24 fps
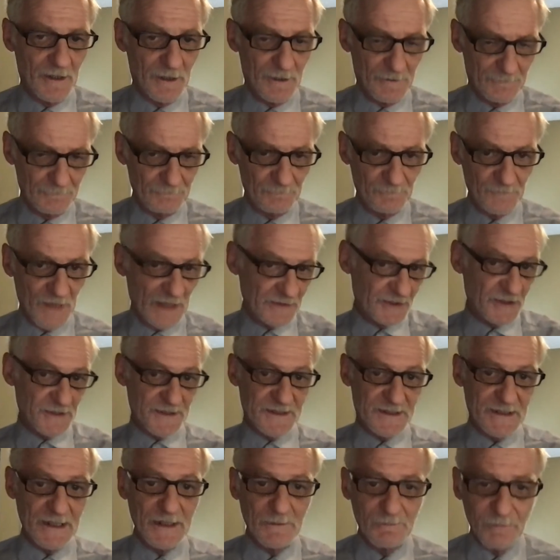not just
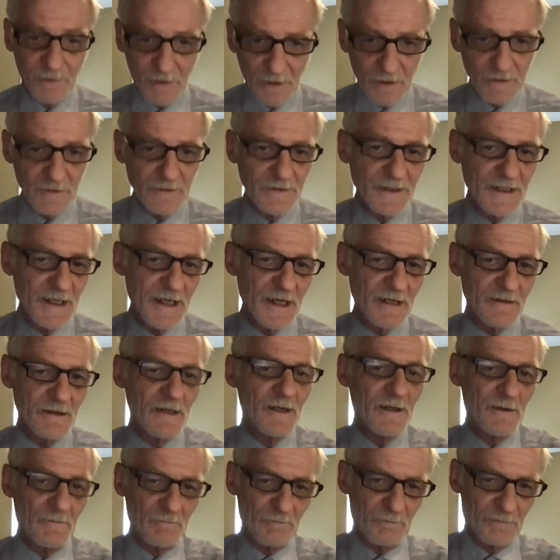deep learning,
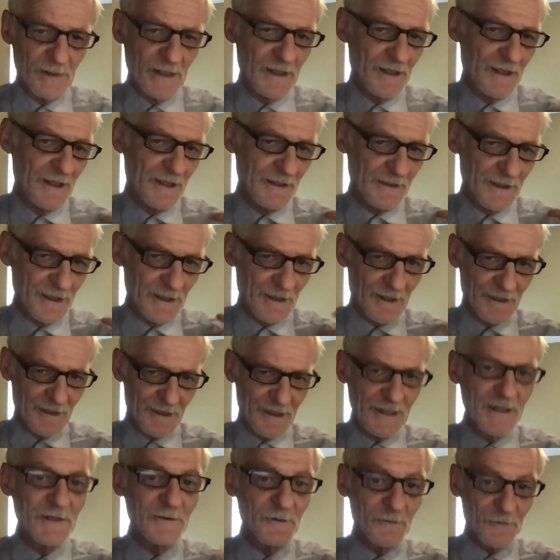but
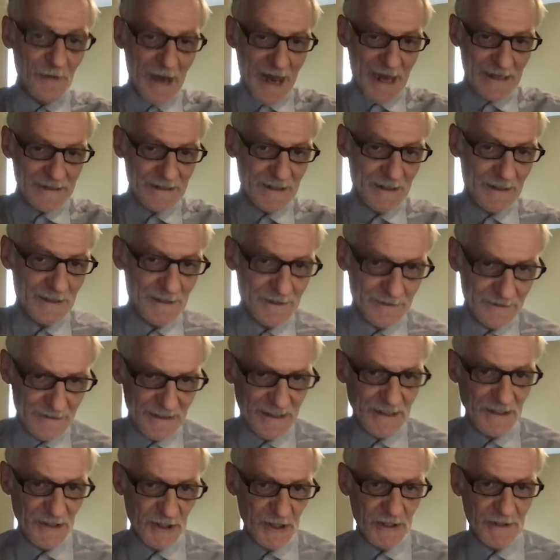interacting and
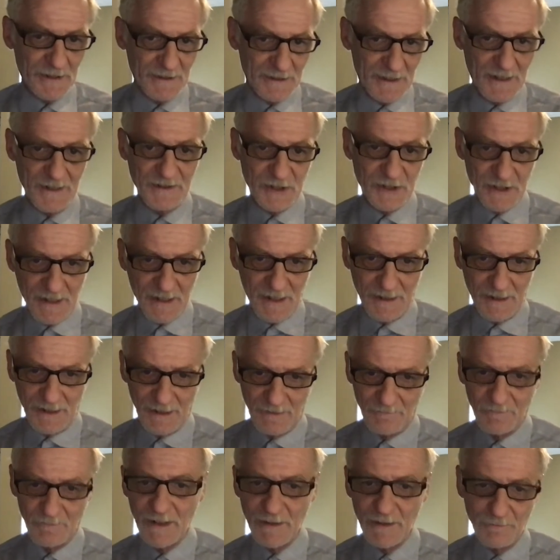teaching and
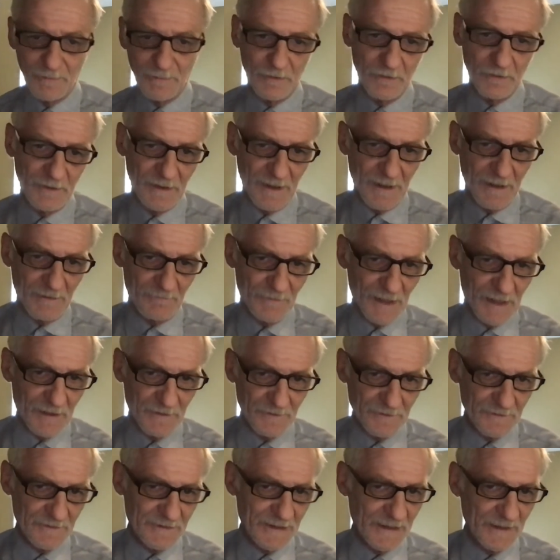educating people about
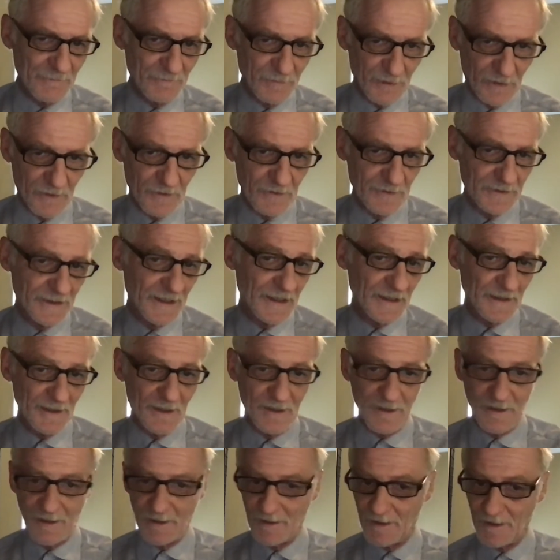deep learning.
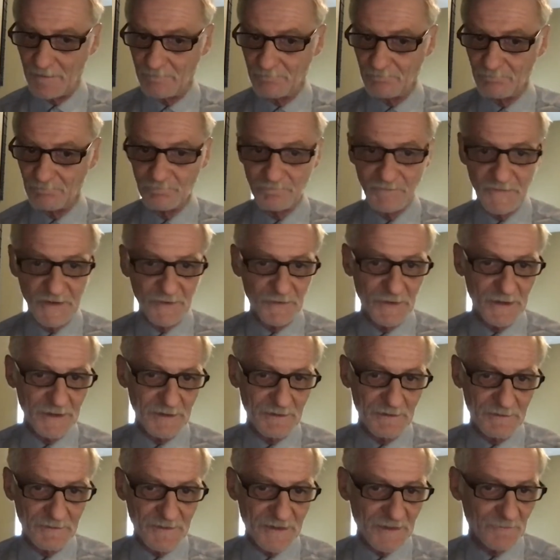I do it
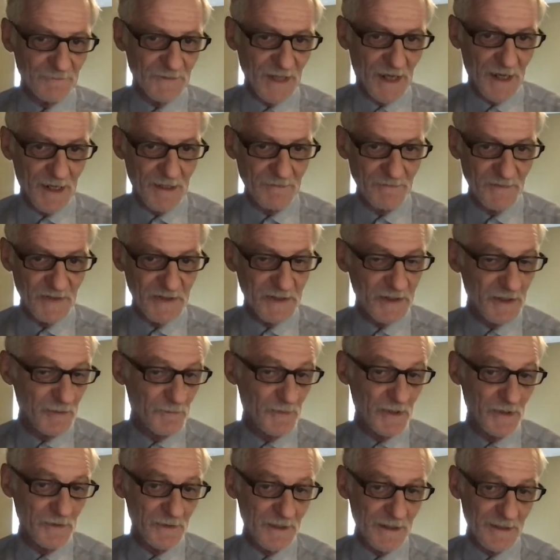sometimes
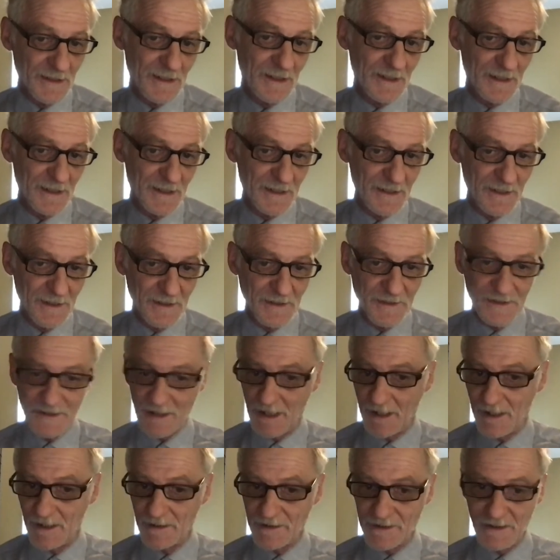communities.
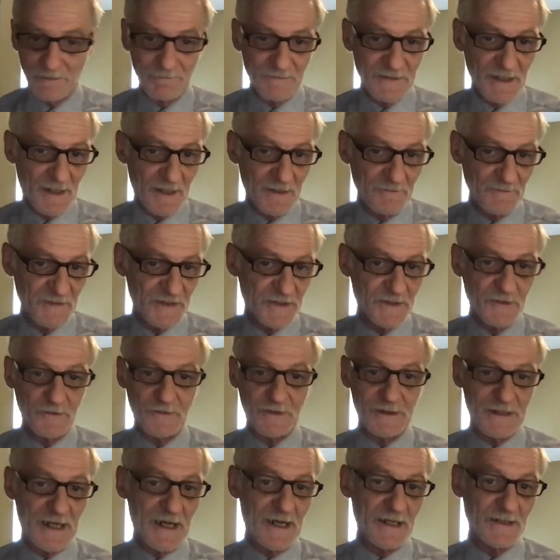I sometimes do
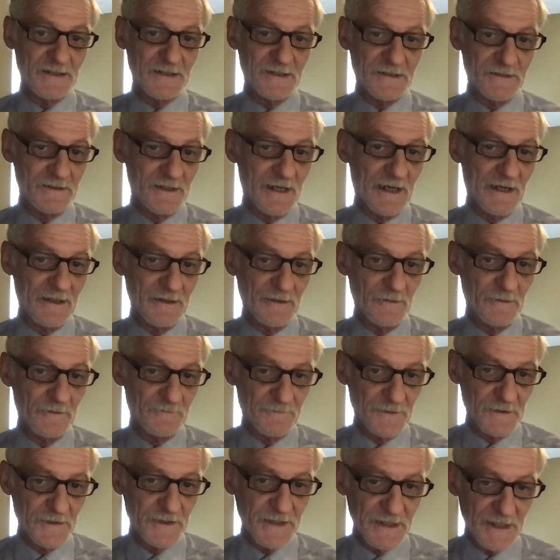it as at
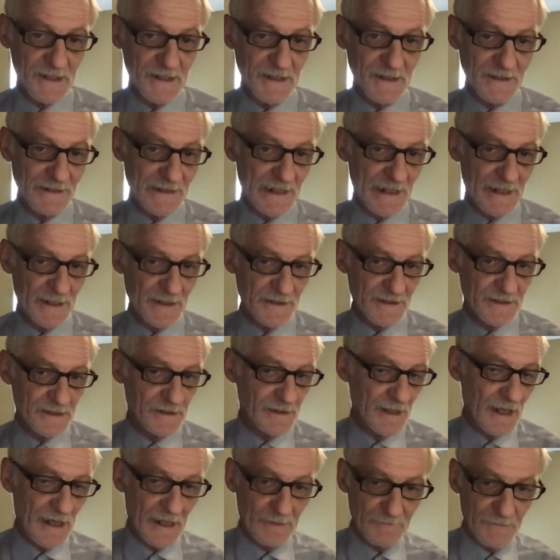universities as
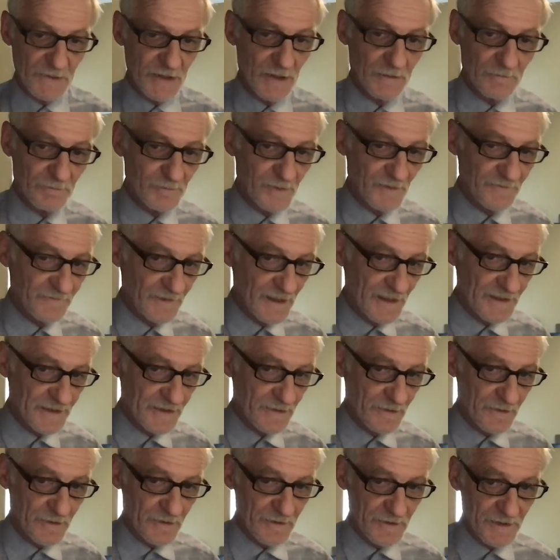adjunct
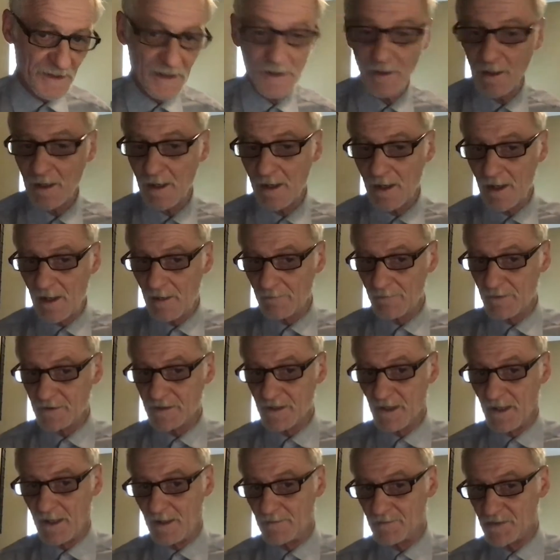professors, other
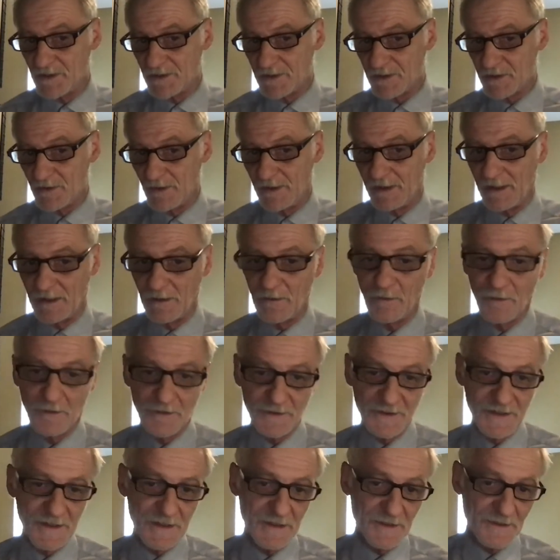times as training
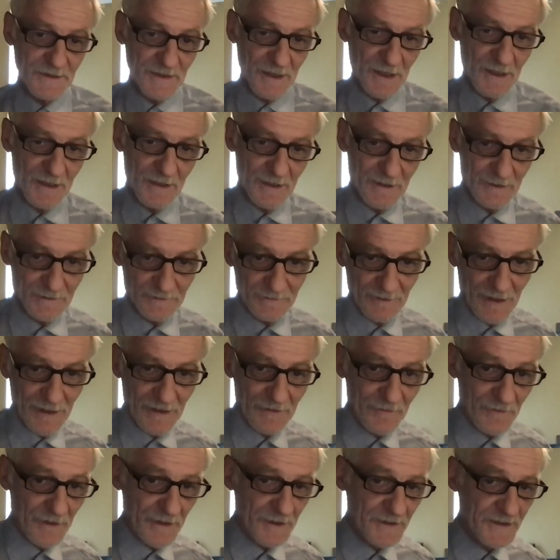courses like
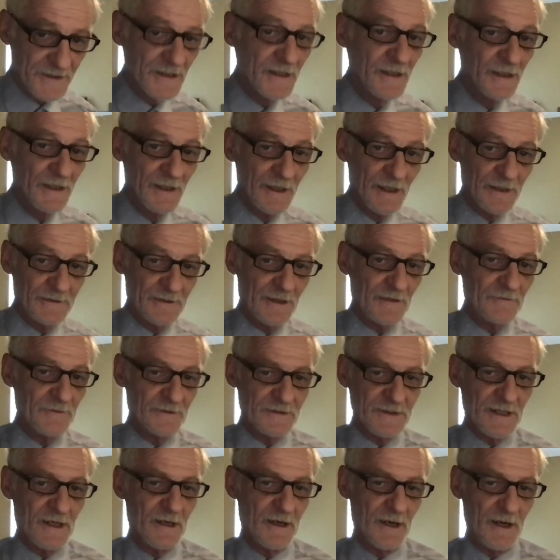this, and other
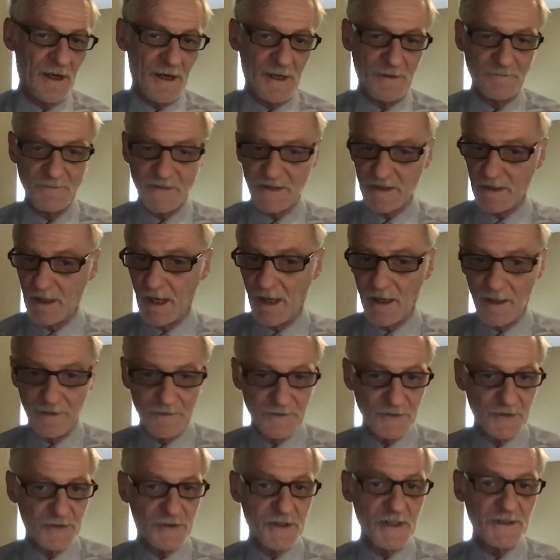times
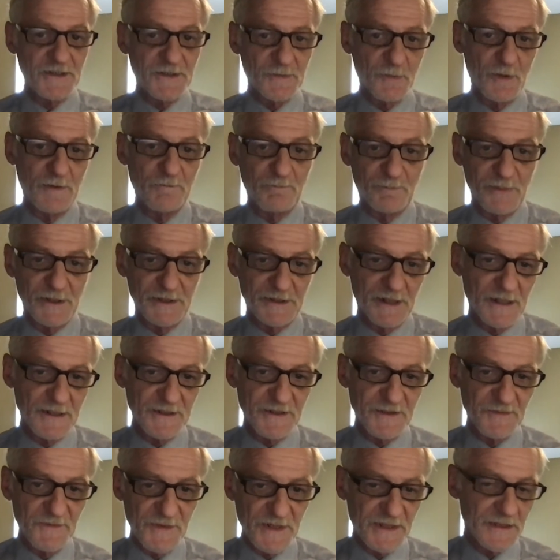just with
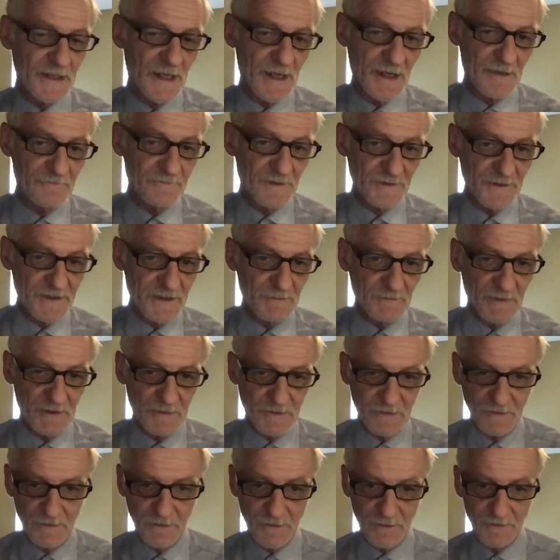production staff at some of
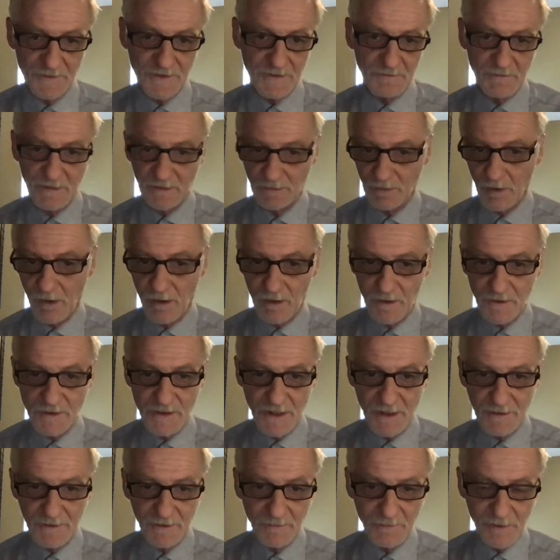Google's large
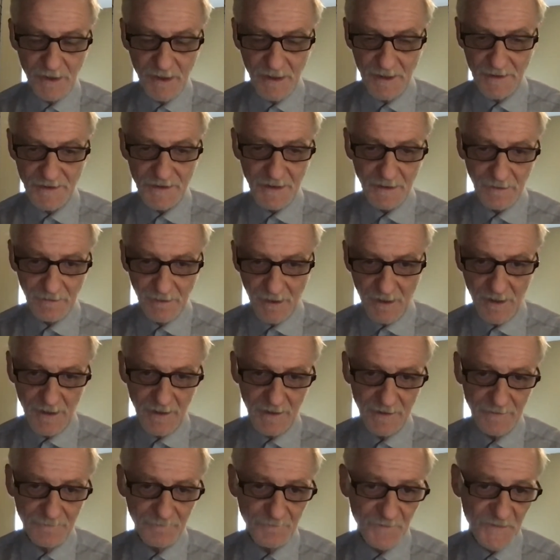enterprise
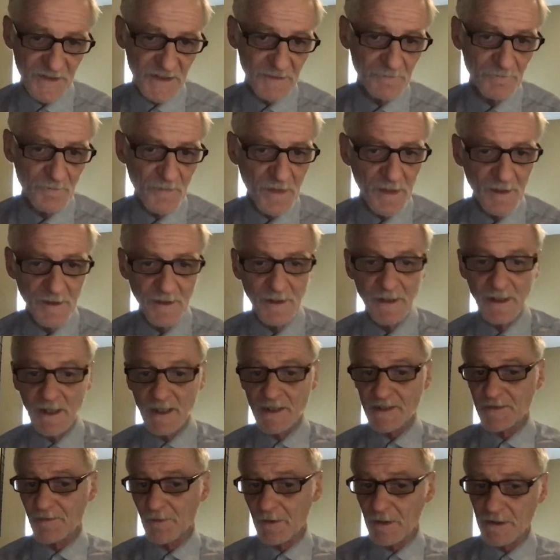clients.
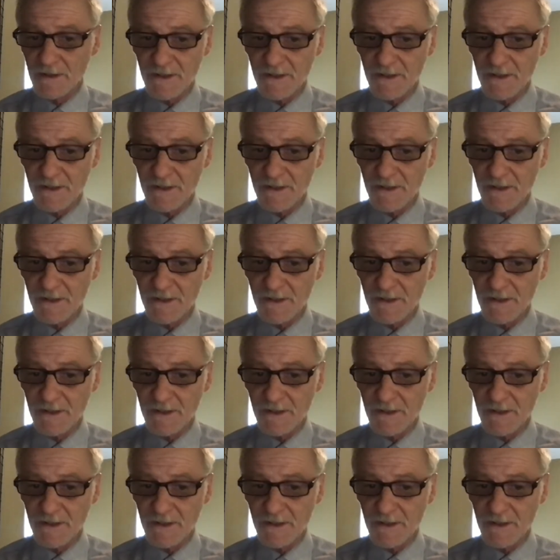As far as a